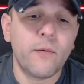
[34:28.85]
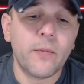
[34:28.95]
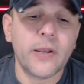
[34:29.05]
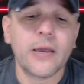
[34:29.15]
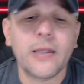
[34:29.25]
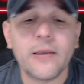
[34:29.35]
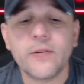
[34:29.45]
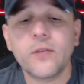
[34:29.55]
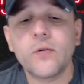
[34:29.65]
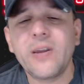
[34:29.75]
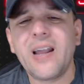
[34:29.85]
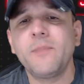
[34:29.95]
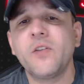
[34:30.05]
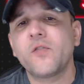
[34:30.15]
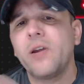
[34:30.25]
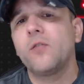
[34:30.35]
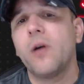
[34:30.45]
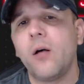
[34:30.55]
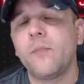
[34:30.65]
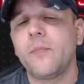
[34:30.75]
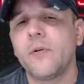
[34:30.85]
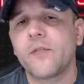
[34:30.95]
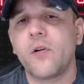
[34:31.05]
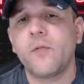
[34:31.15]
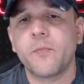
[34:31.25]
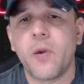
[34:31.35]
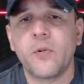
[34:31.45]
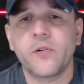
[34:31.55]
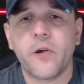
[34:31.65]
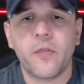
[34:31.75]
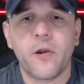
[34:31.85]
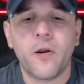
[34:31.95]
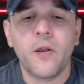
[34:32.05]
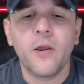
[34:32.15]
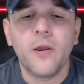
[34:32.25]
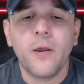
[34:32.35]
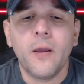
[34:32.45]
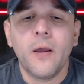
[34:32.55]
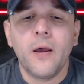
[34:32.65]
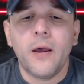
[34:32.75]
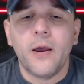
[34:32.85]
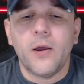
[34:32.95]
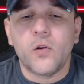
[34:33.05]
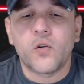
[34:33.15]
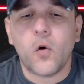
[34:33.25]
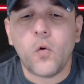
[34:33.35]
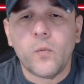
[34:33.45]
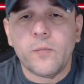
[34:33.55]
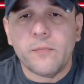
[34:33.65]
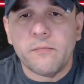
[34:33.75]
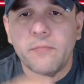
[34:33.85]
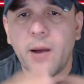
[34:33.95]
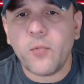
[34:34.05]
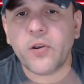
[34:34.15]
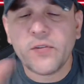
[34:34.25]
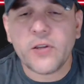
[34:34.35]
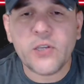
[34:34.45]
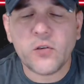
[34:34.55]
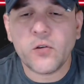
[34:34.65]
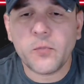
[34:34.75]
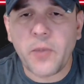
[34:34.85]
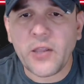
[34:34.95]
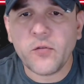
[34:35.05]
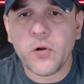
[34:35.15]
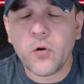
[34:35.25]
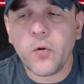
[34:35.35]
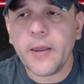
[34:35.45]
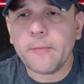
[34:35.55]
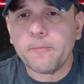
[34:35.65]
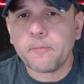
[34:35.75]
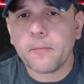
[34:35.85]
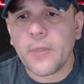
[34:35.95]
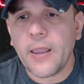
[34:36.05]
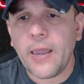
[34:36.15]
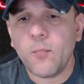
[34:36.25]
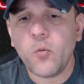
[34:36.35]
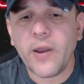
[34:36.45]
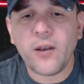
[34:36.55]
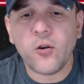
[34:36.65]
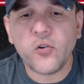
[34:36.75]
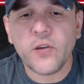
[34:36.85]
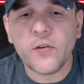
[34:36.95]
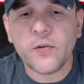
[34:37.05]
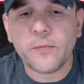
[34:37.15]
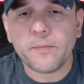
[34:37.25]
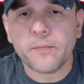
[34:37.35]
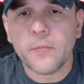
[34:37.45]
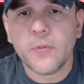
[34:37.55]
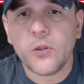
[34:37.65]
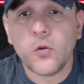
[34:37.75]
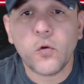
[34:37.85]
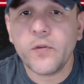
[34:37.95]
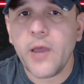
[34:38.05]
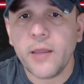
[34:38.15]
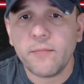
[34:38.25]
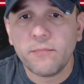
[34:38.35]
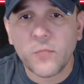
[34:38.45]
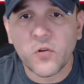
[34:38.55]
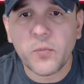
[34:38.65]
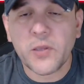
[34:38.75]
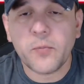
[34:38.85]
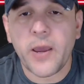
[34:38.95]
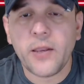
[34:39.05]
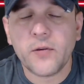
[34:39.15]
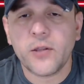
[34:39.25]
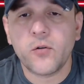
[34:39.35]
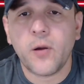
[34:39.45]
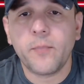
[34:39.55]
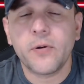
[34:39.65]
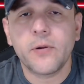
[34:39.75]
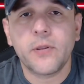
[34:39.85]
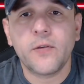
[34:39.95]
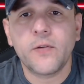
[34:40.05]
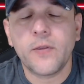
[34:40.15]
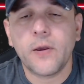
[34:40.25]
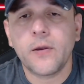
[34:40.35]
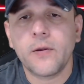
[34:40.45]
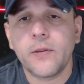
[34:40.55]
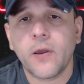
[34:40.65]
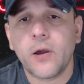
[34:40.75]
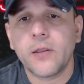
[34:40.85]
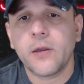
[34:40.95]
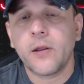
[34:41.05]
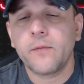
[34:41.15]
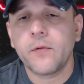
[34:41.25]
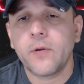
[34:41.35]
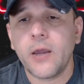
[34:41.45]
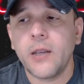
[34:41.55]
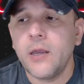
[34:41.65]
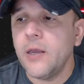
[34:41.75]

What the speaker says: Everybody can listen to it. I'm just trying to help service members out there. So I'm going to transition to Spanish real quick. Muy buenas noches. Those that don't speak Spanish can drop. This is the content of tonight.